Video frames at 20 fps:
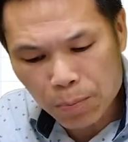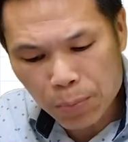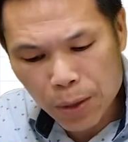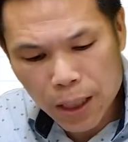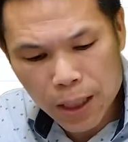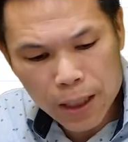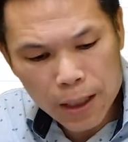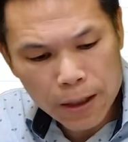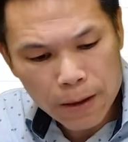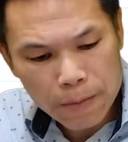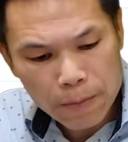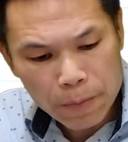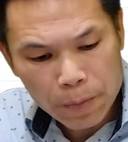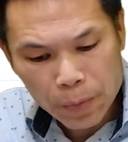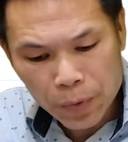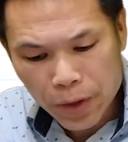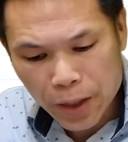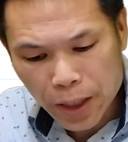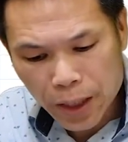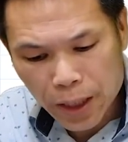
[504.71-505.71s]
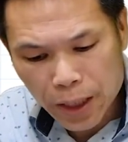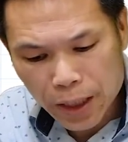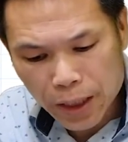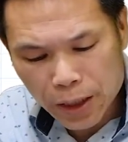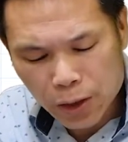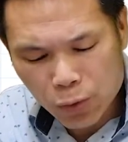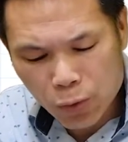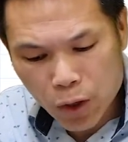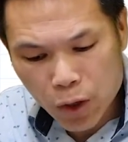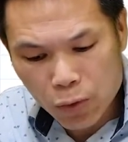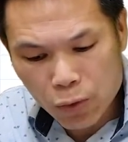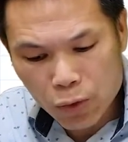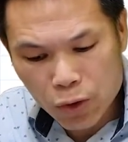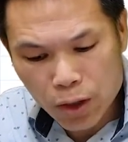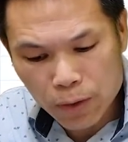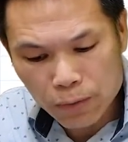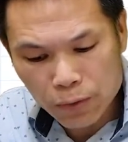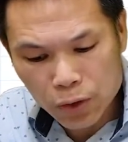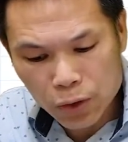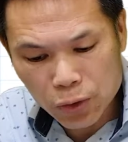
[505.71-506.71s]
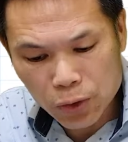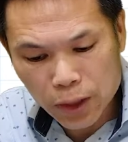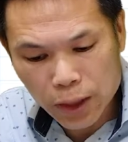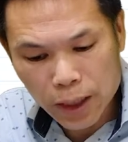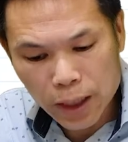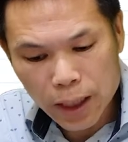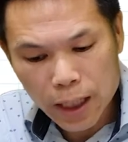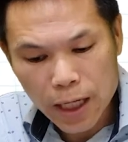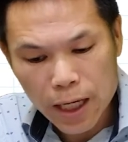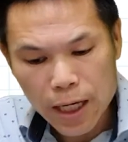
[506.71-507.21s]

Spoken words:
p is square root of 3.